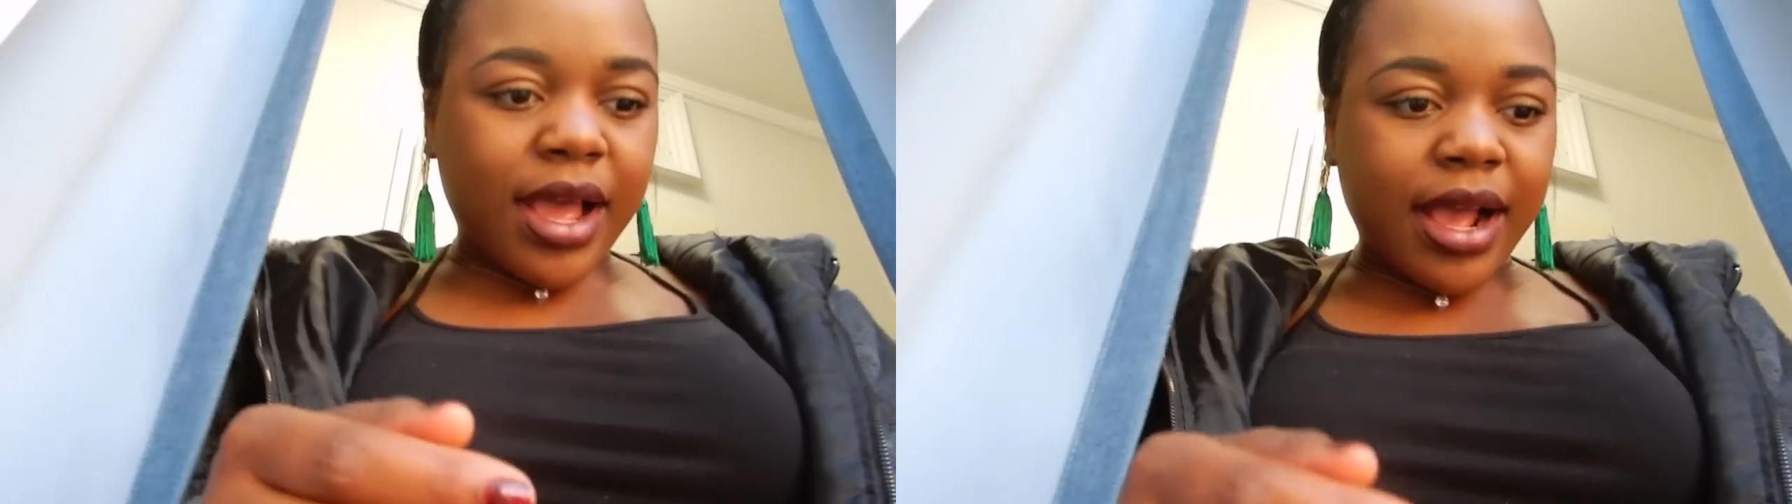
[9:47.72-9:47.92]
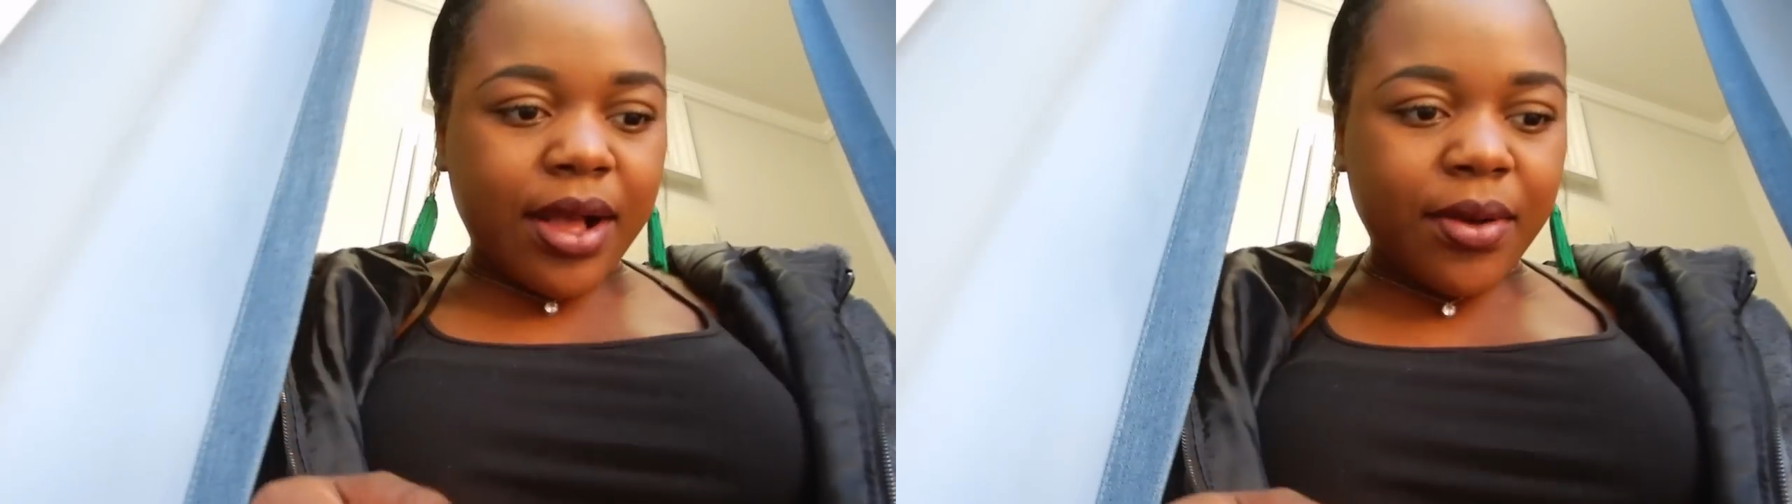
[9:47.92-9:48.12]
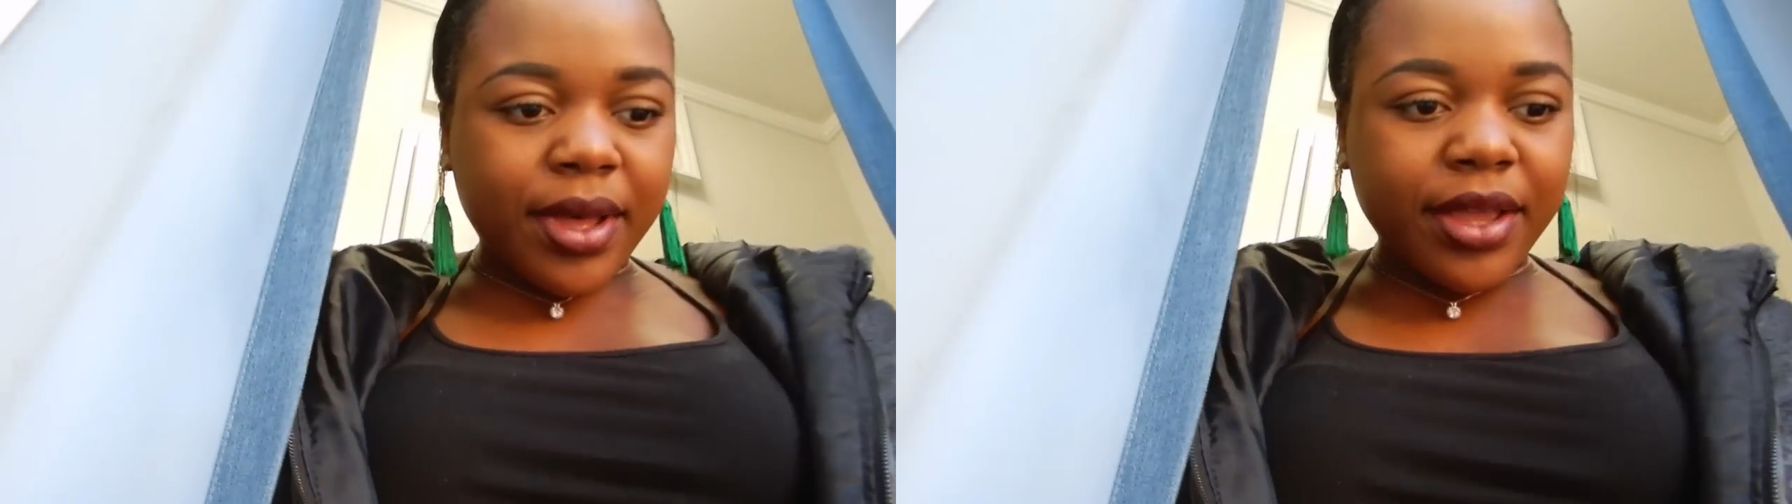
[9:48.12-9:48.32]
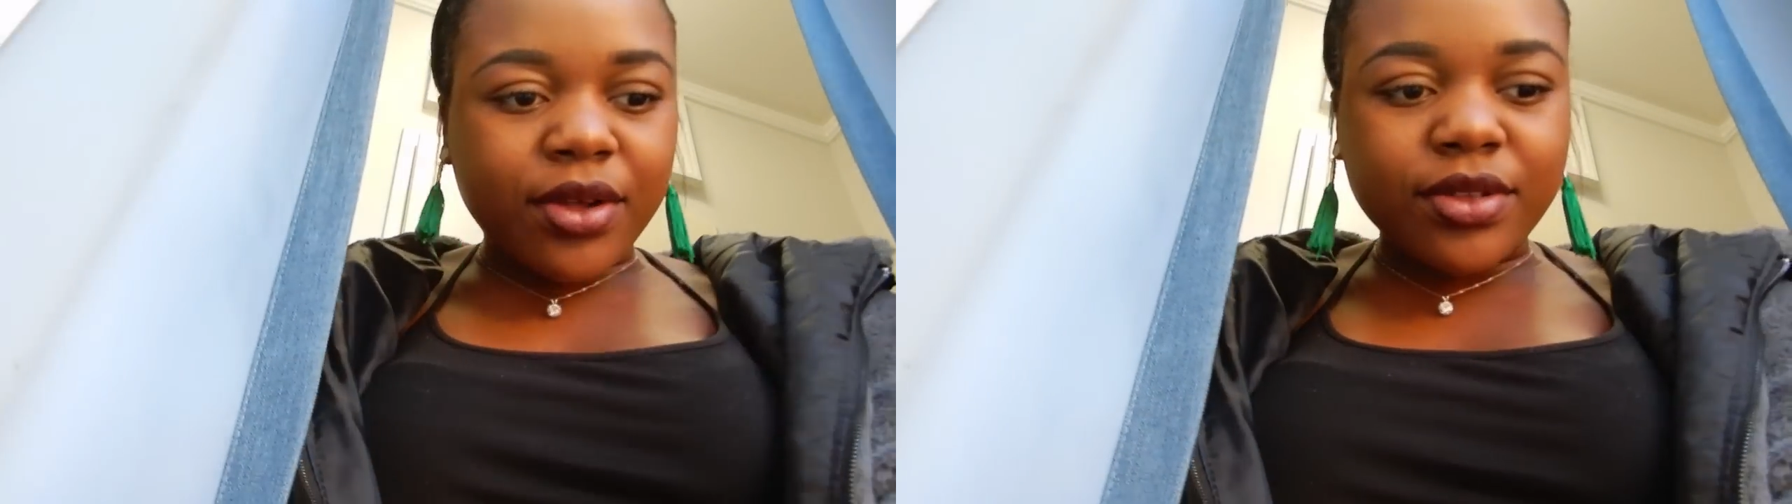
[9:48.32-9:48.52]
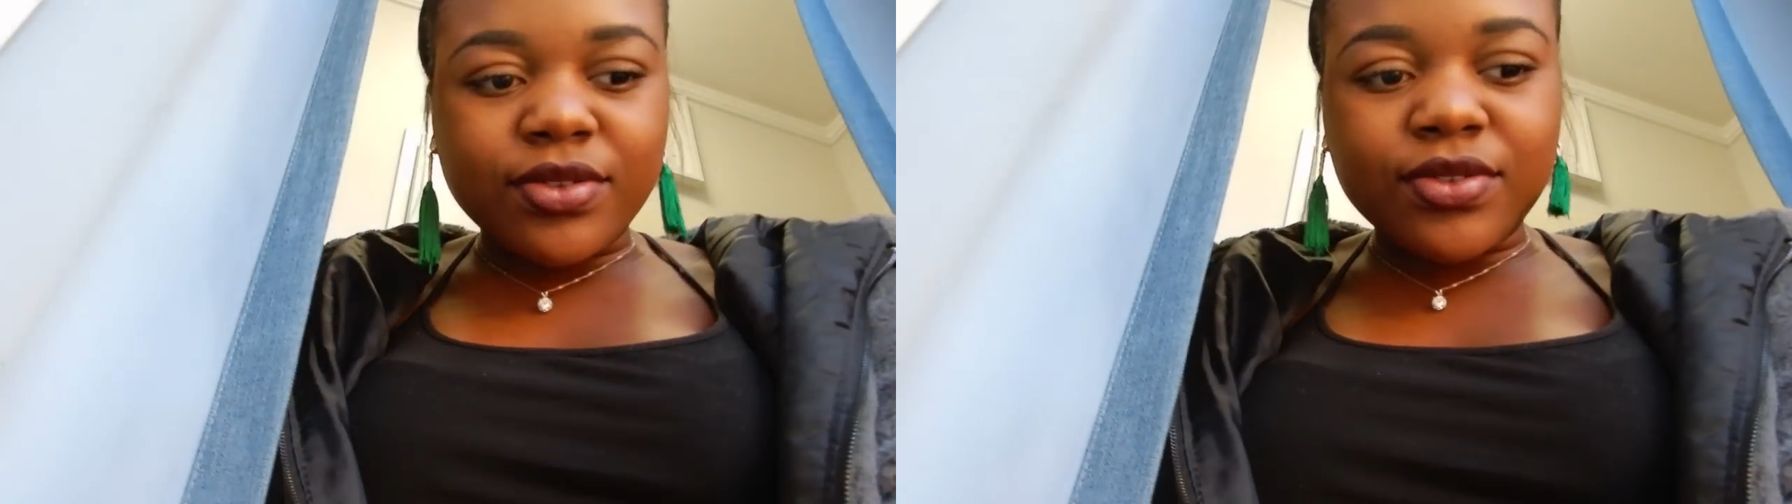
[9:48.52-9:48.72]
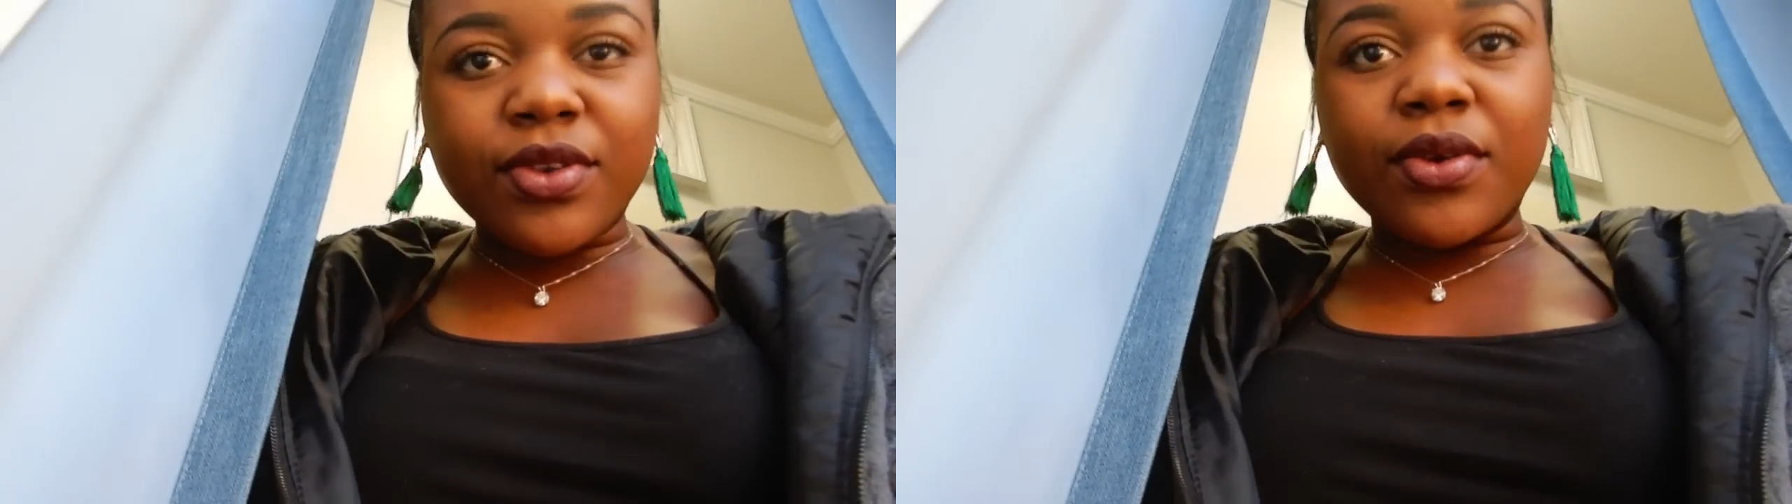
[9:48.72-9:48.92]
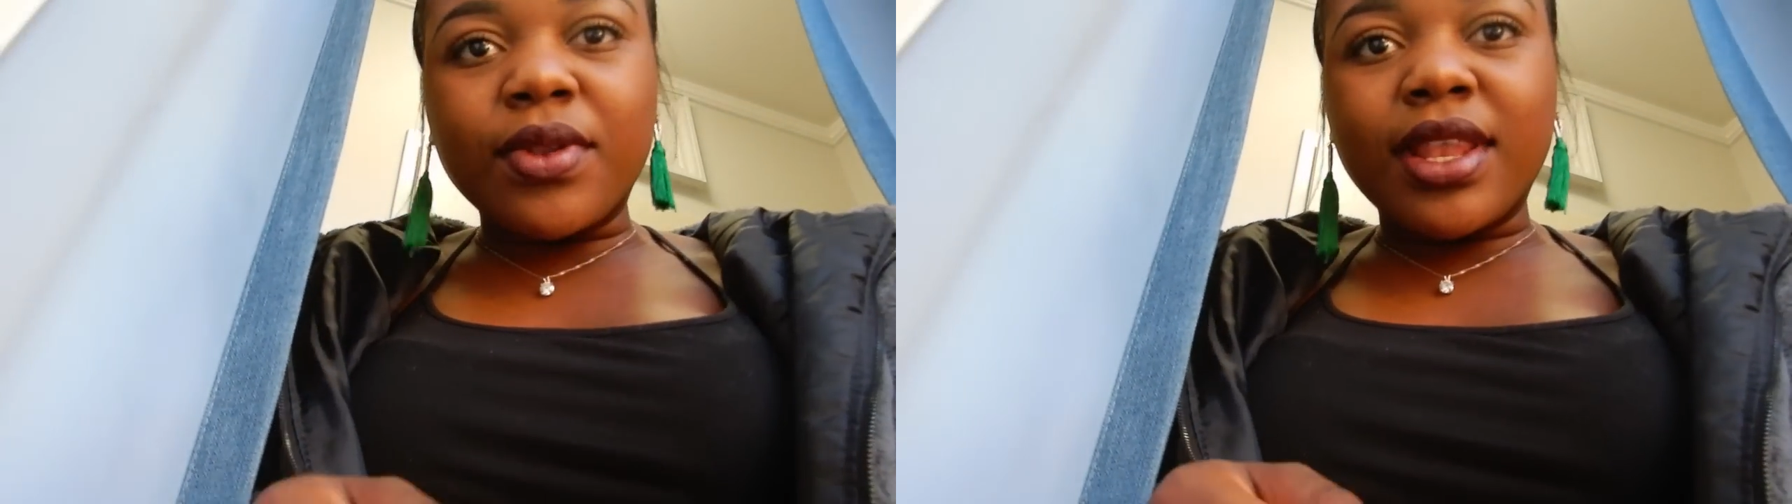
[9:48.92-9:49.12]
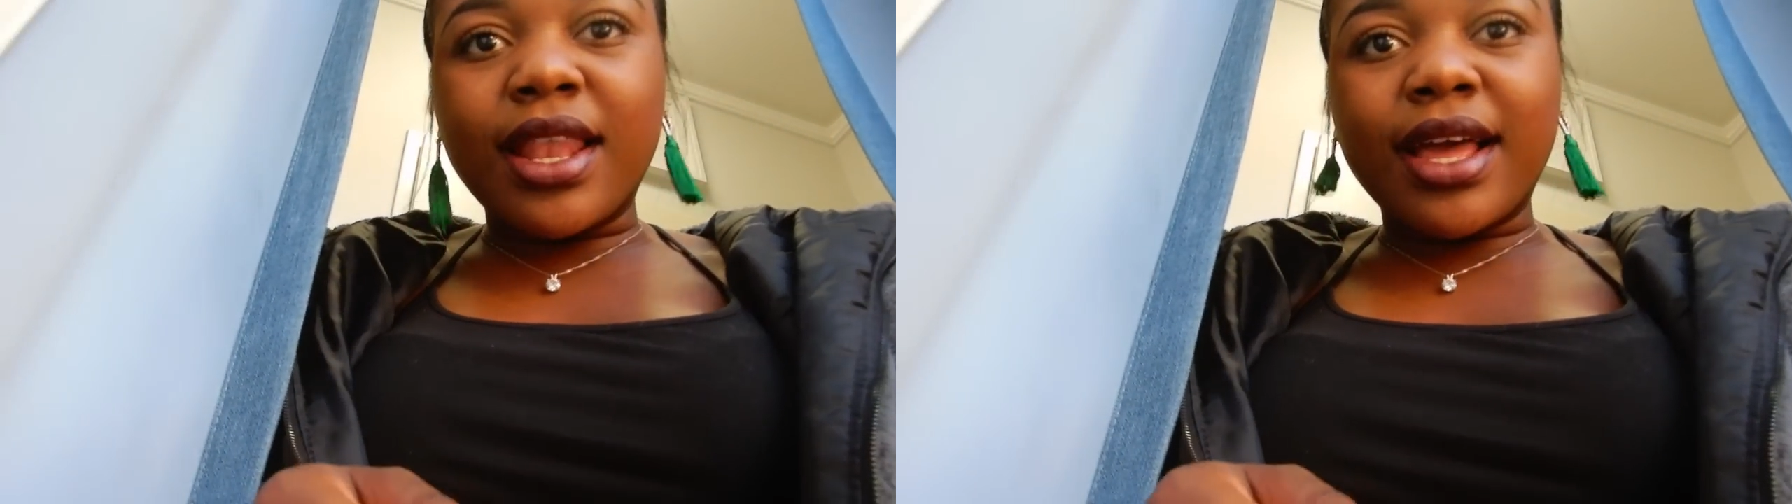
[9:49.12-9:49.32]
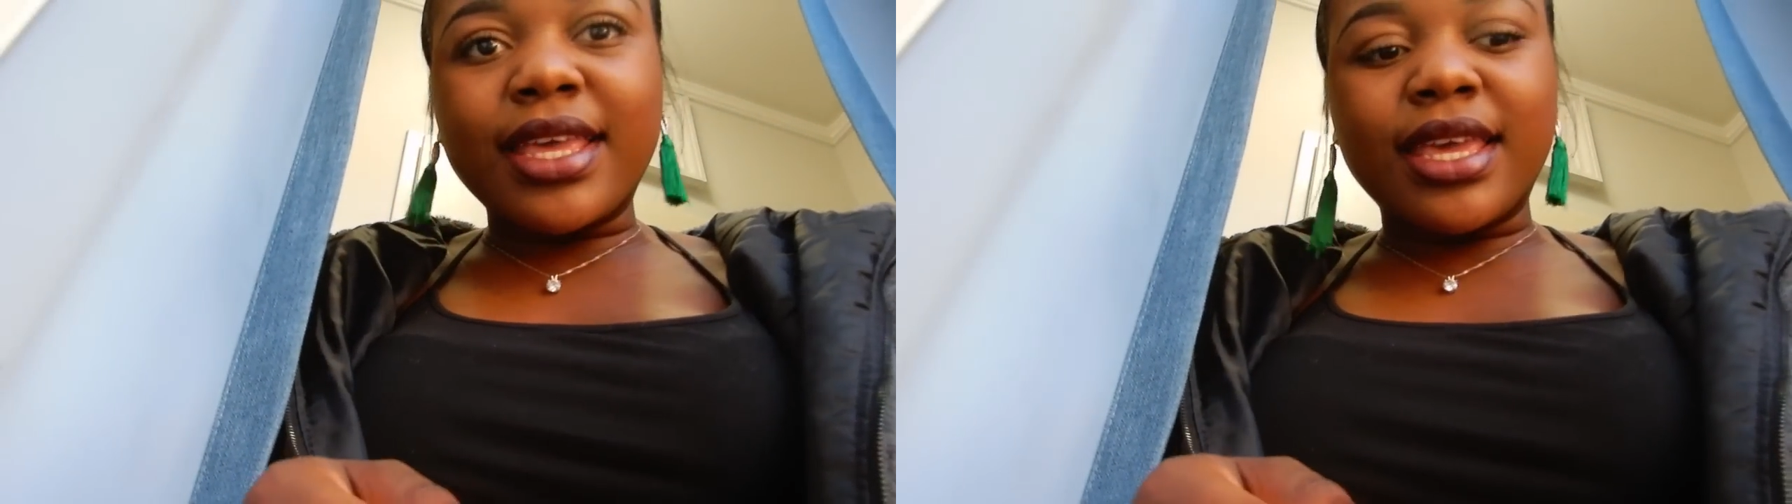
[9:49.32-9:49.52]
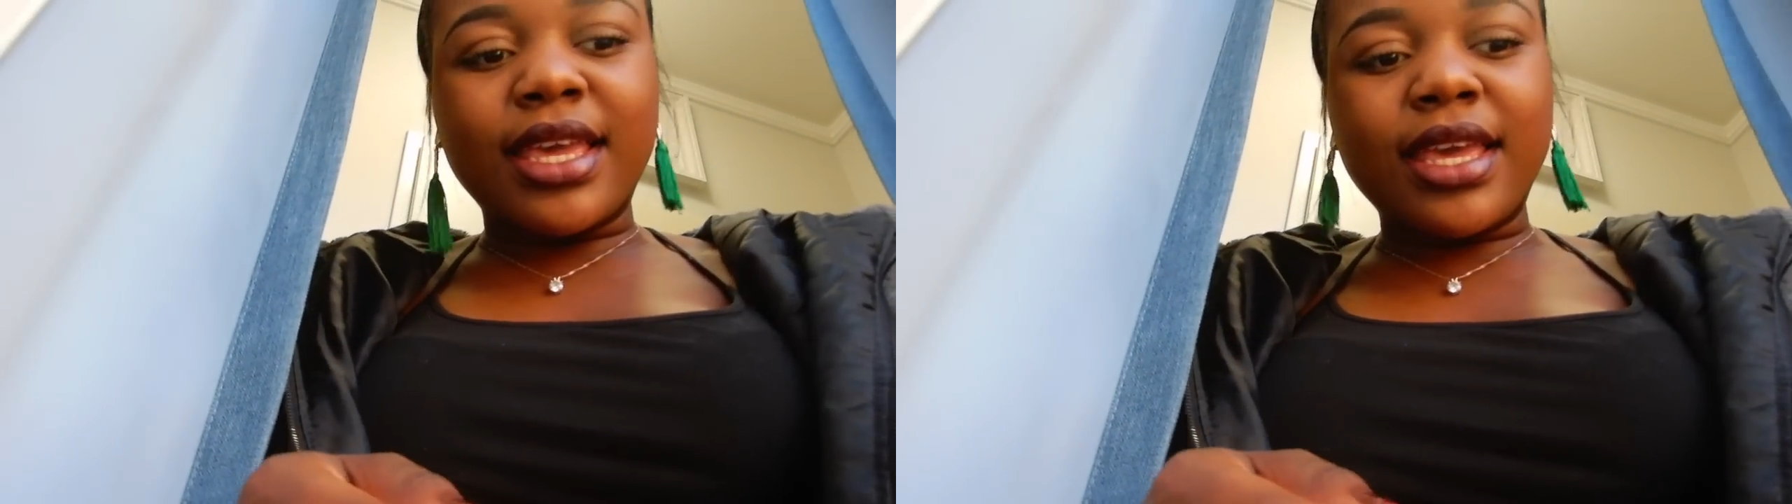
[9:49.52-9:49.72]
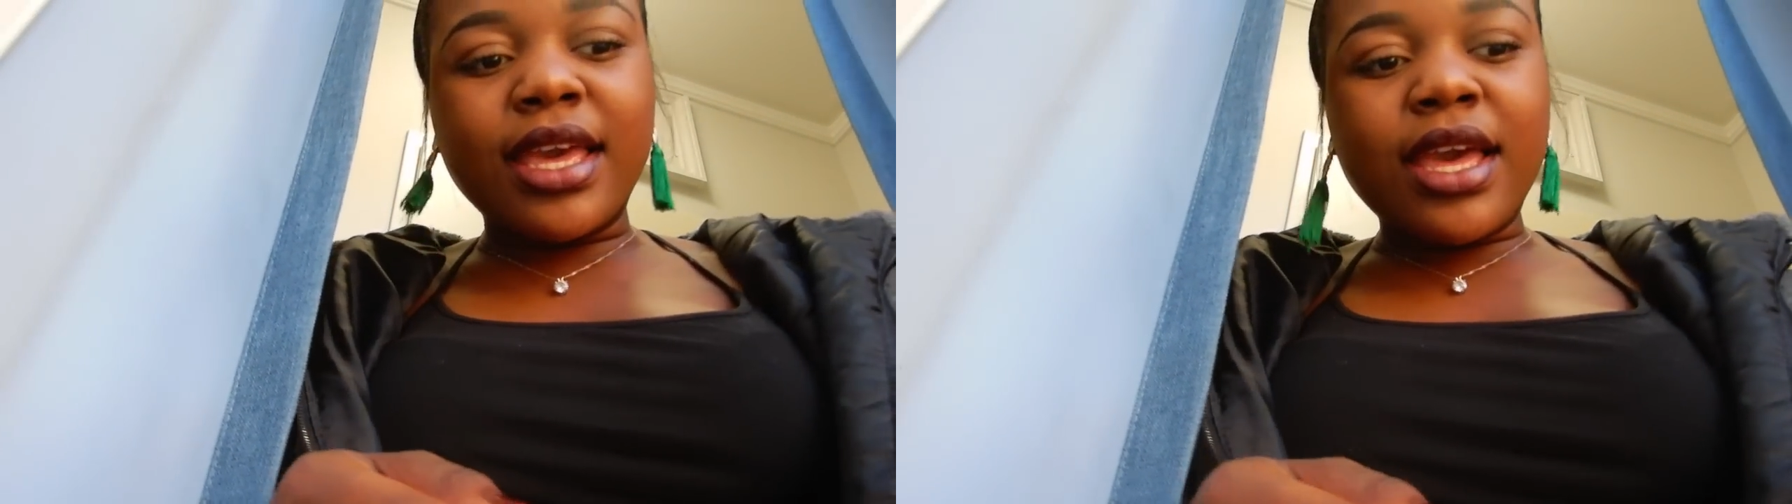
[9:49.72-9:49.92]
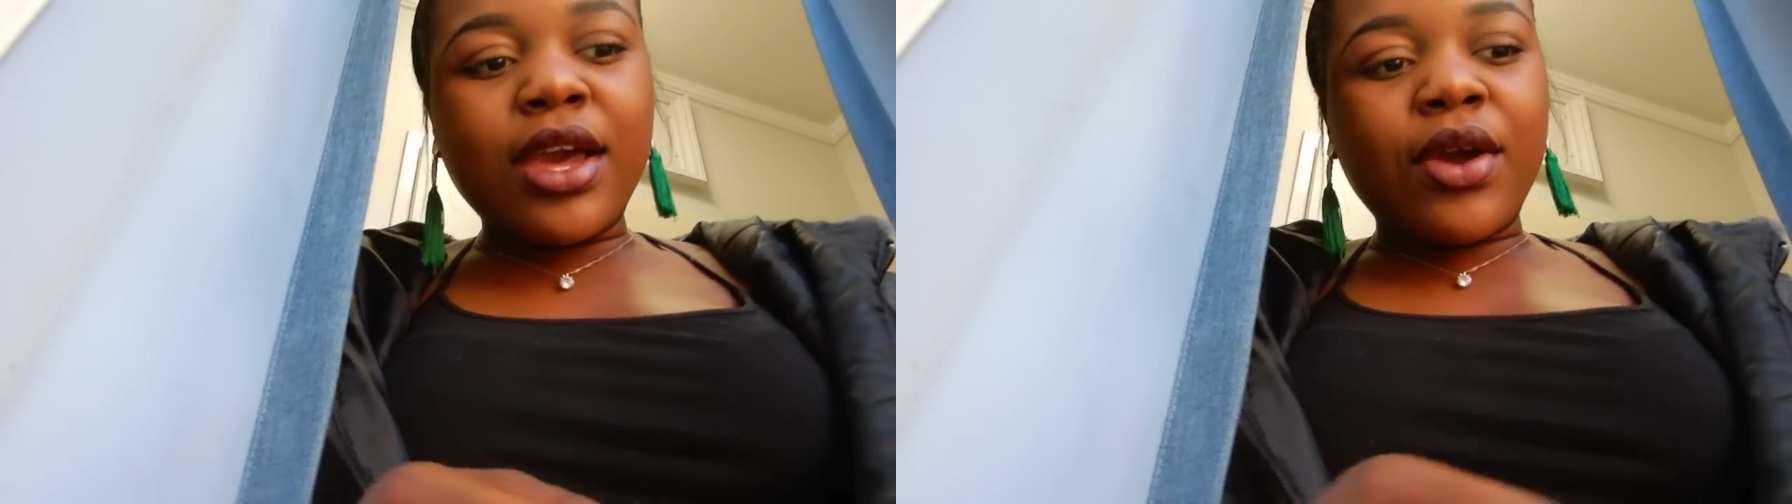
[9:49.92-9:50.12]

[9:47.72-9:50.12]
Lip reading: know how I got so lucky